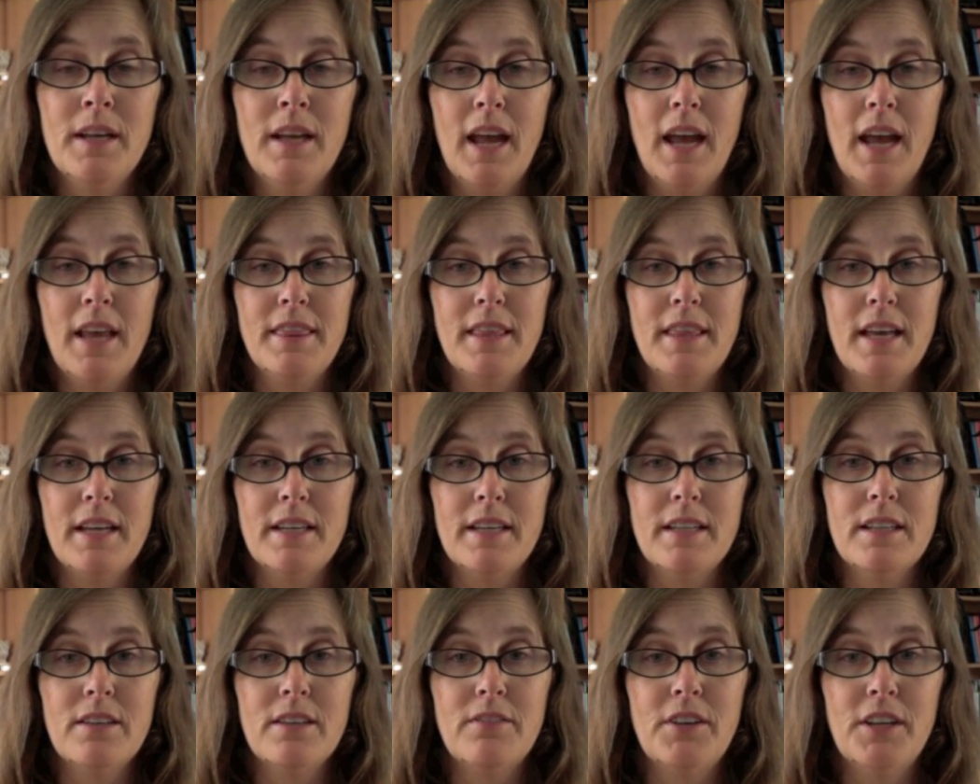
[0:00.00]
at the end
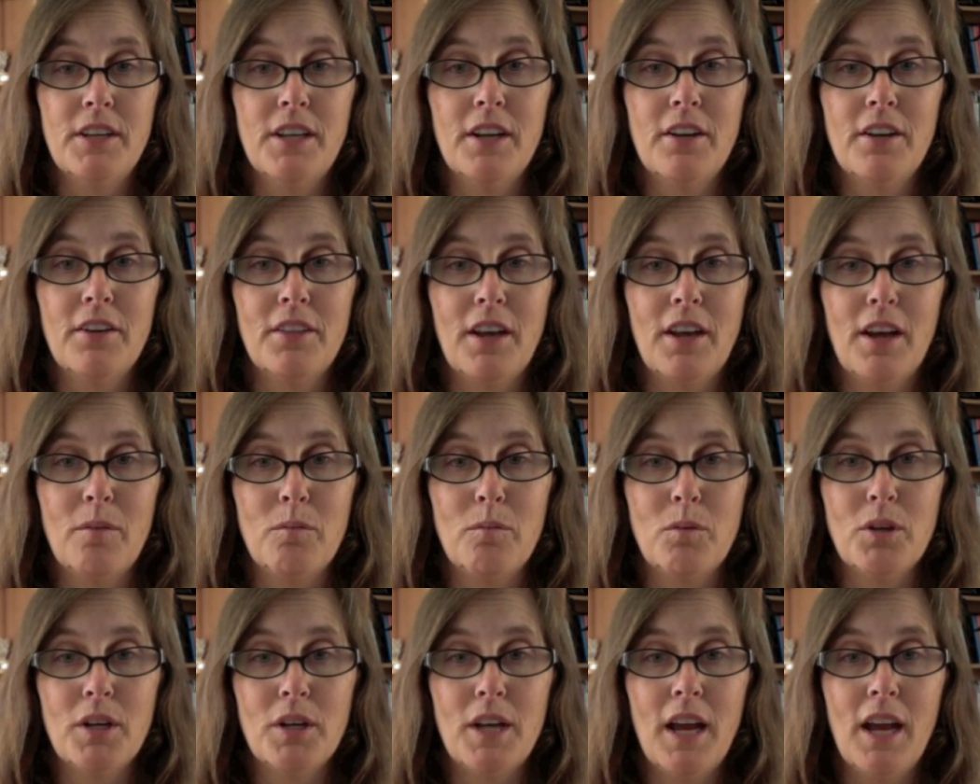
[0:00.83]
of the video that
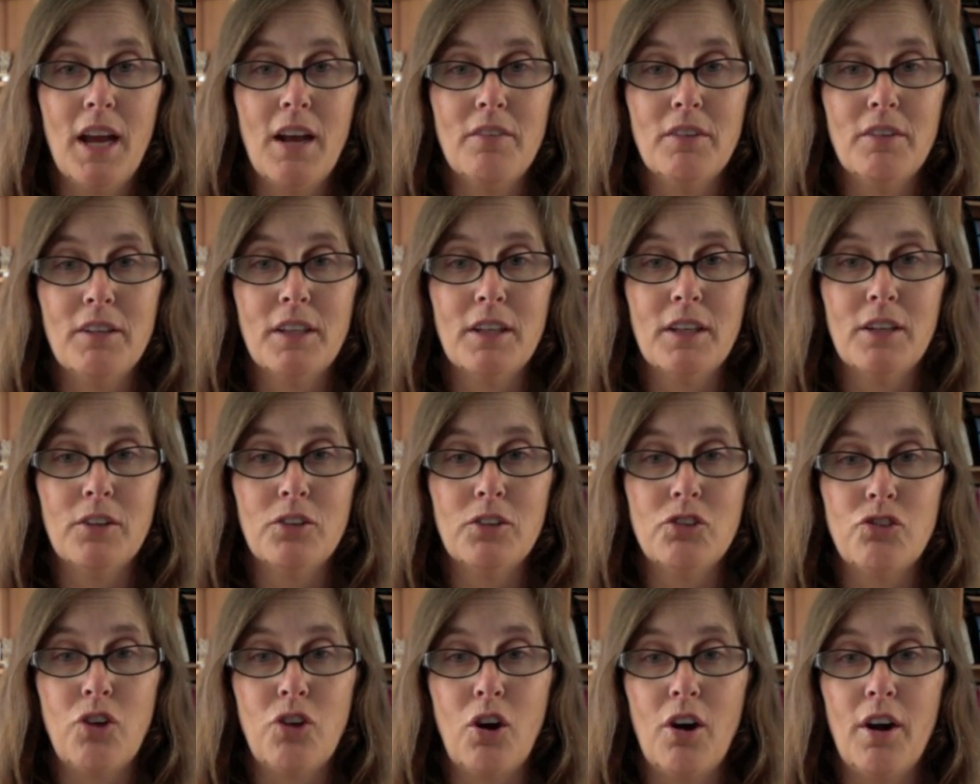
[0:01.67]
I'm going to have a little
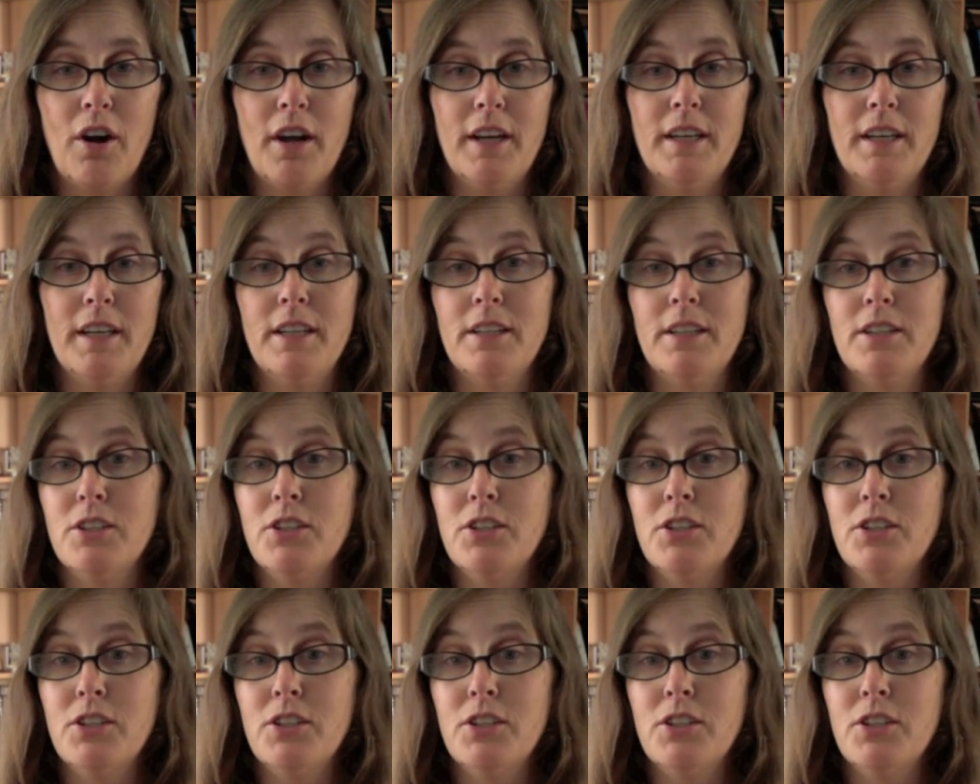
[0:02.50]
drawing in